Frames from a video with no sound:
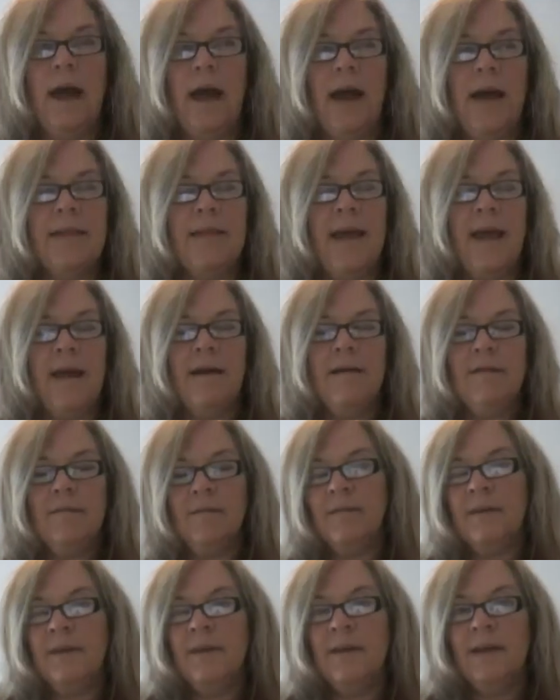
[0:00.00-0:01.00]
Hi there.
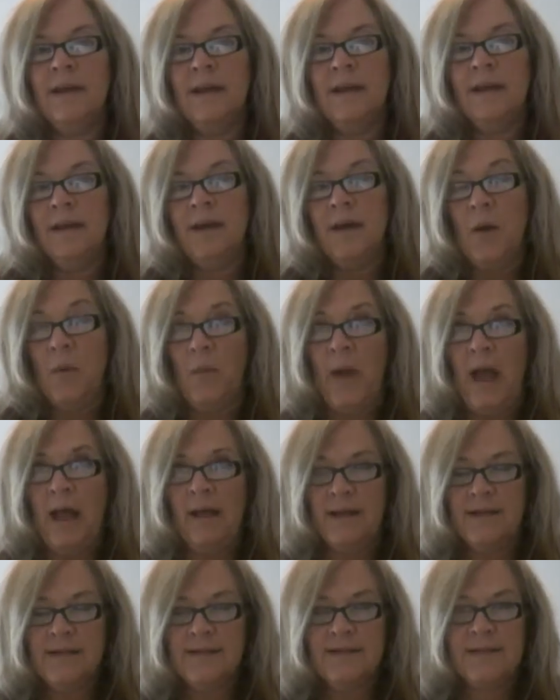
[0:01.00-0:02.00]
Well,
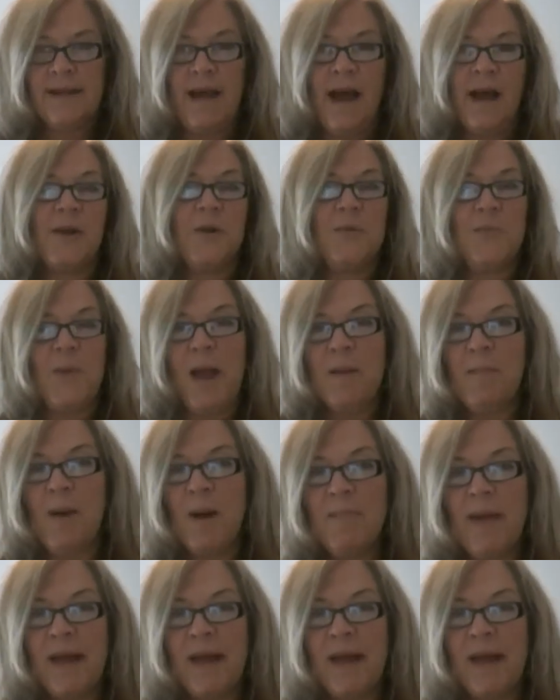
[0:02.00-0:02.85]
it's Grandma